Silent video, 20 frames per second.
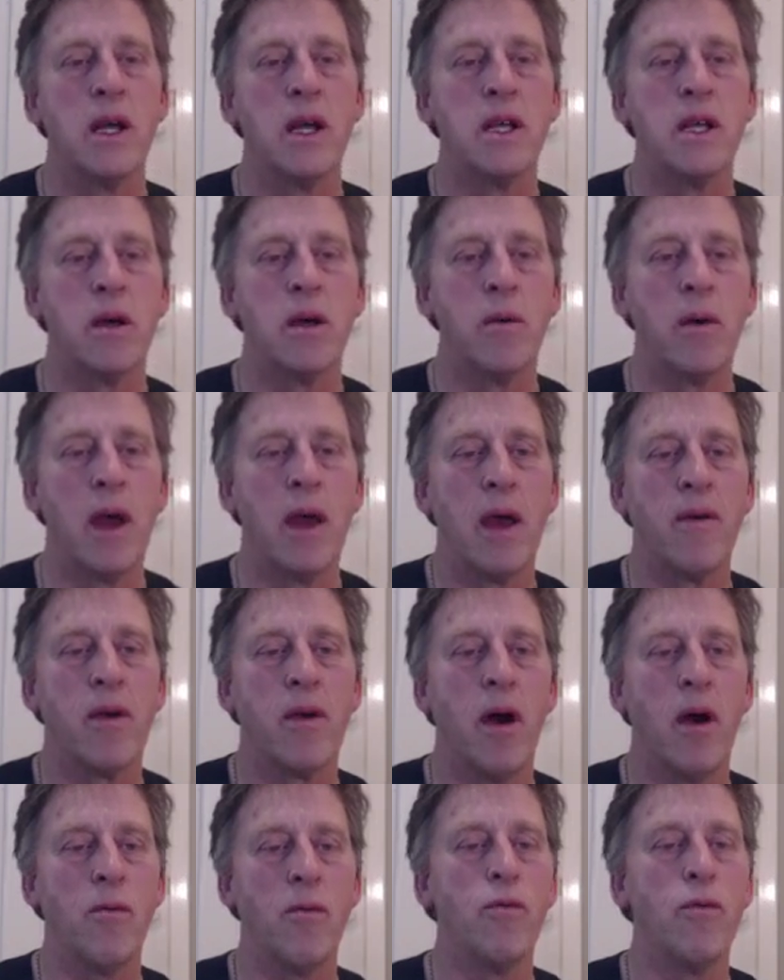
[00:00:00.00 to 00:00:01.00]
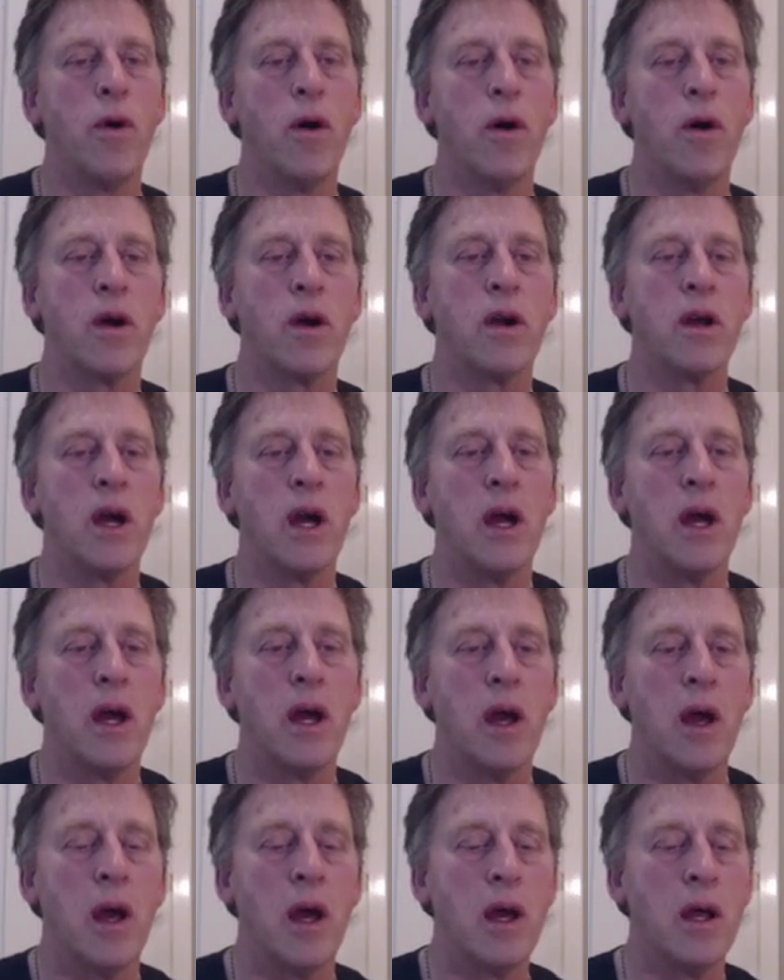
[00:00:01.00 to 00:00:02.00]
So we have got rook
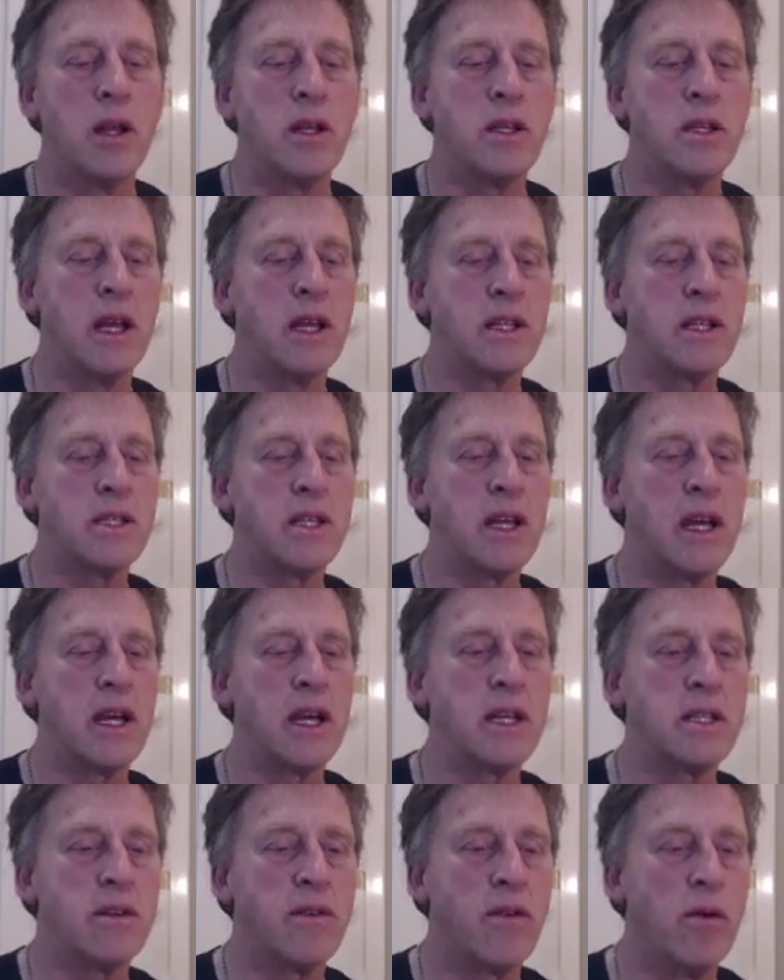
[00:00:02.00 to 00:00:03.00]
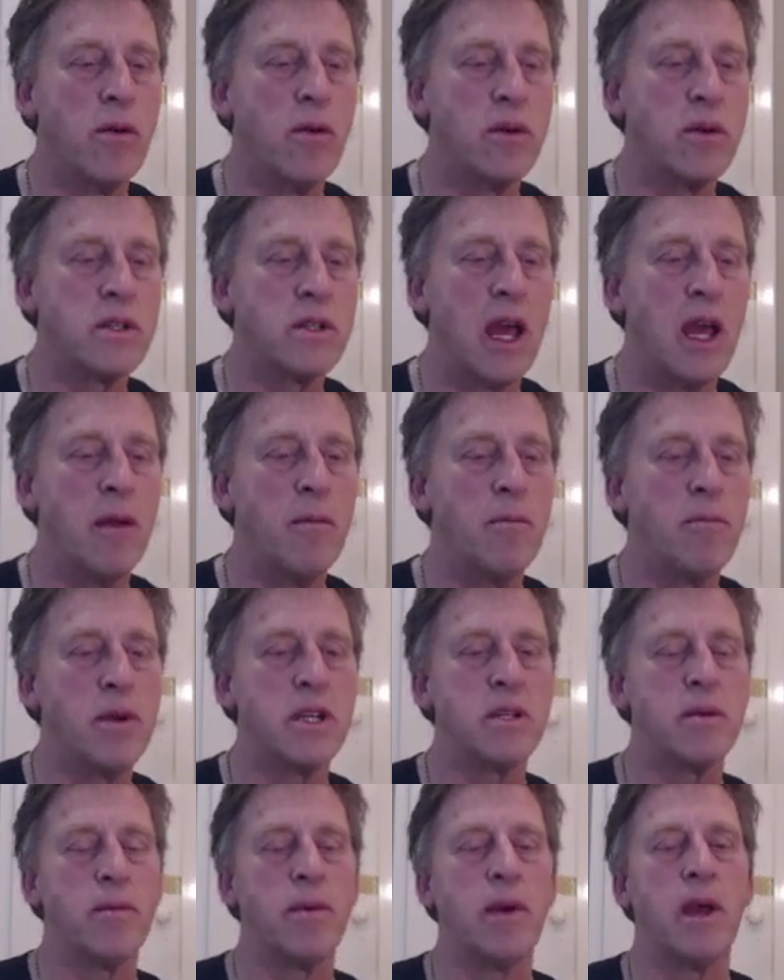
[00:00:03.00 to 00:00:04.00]
d6, of course, and
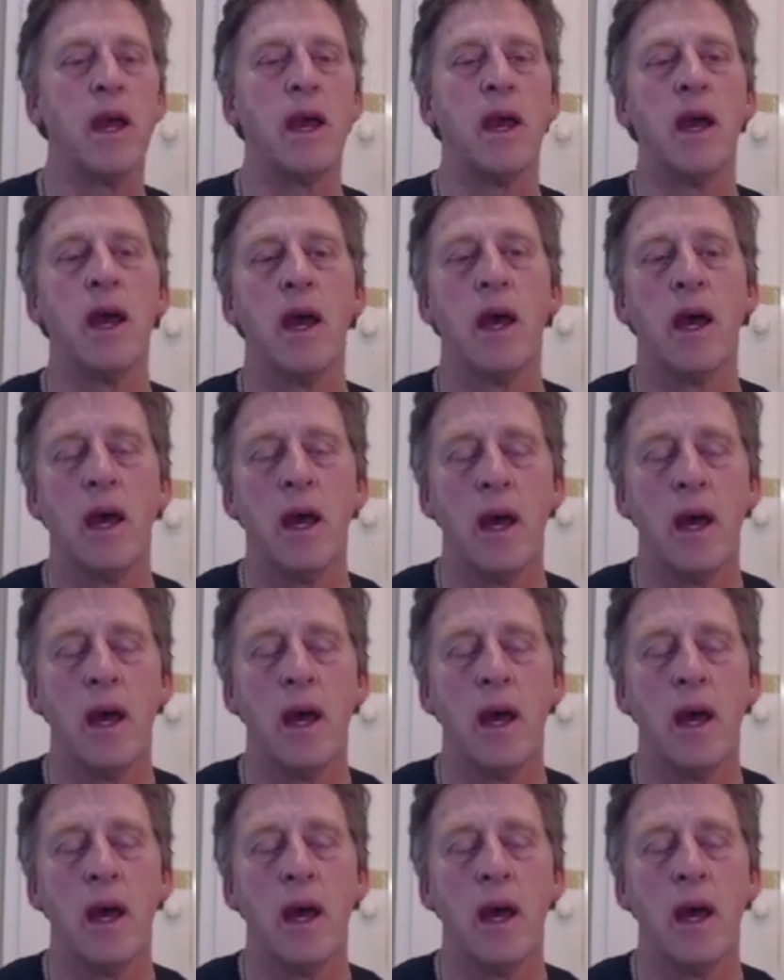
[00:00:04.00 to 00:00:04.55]
bishop here.